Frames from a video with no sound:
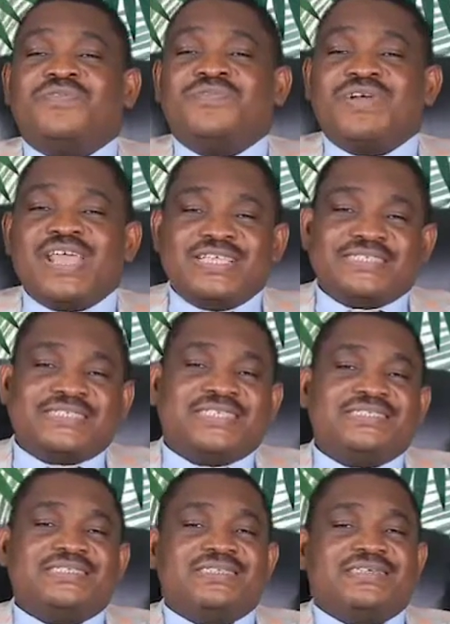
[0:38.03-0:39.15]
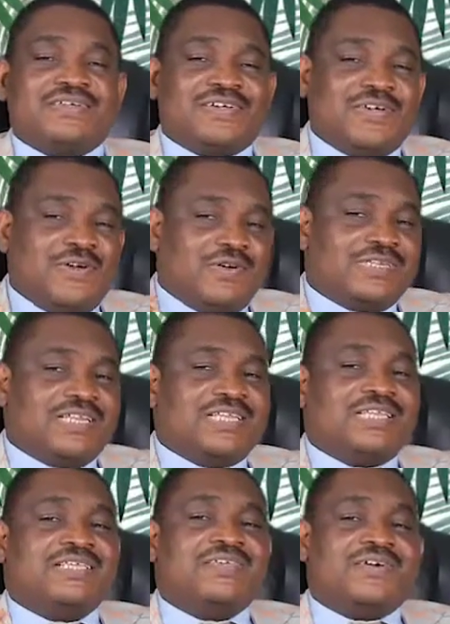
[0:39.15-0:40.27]
raising
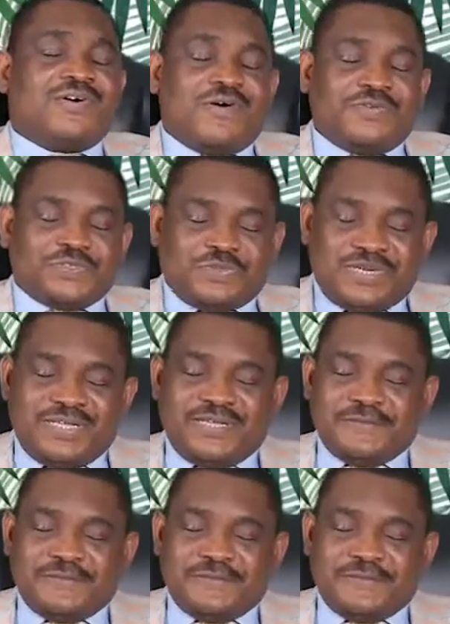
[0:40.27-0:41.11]
godly offspring.